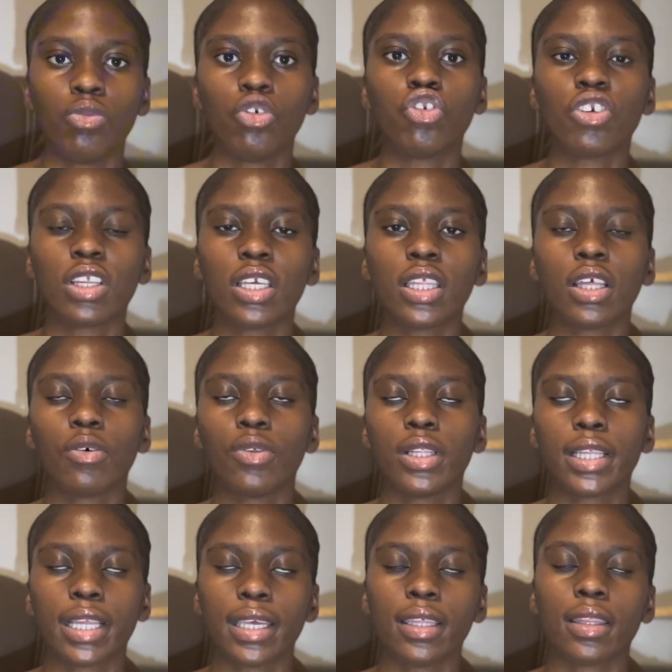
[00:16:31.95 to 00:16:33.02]
Usually they will
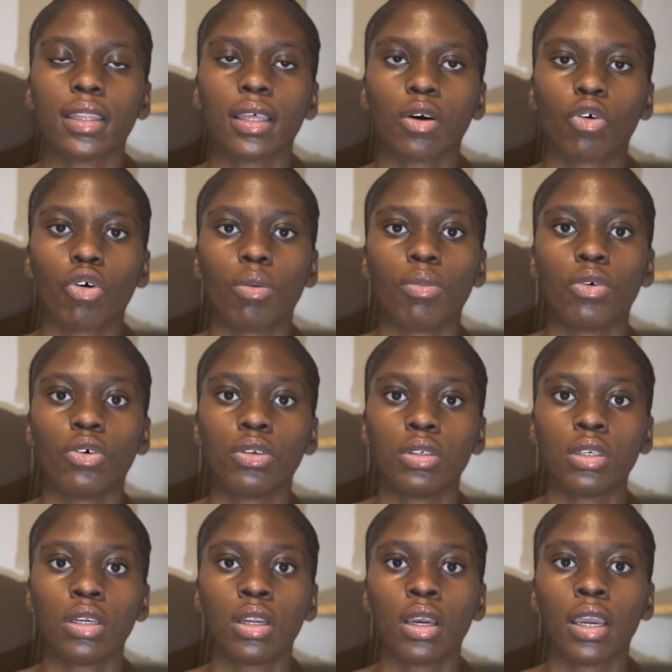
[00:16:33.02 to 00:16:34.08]
clean the common